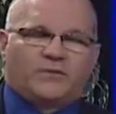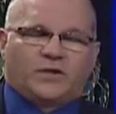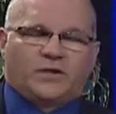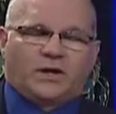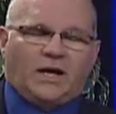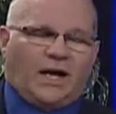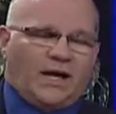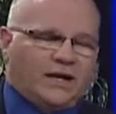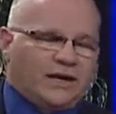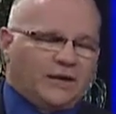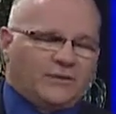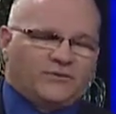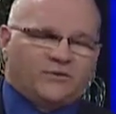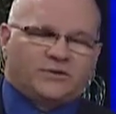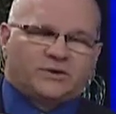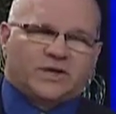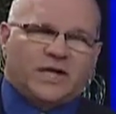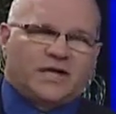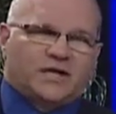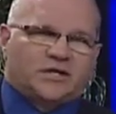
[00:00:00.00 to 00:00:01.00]
You got an
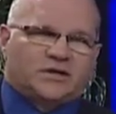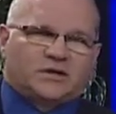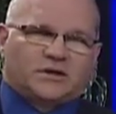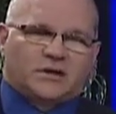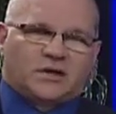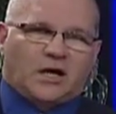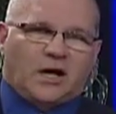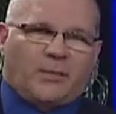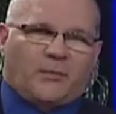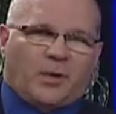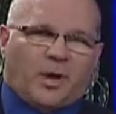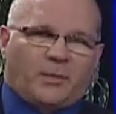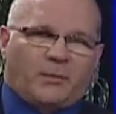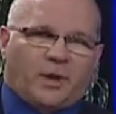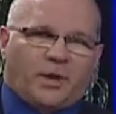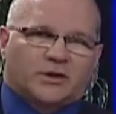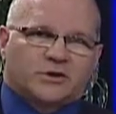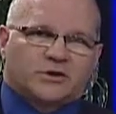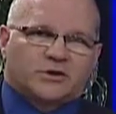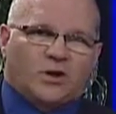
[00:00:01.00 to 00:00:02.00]
invitation to come on
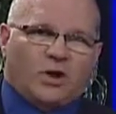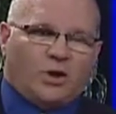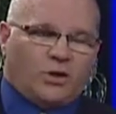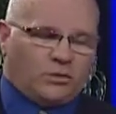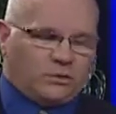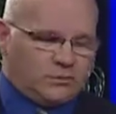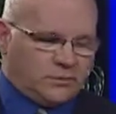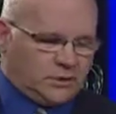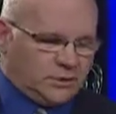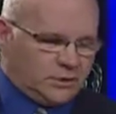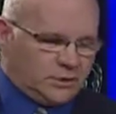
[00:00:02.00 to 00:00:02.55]
my show.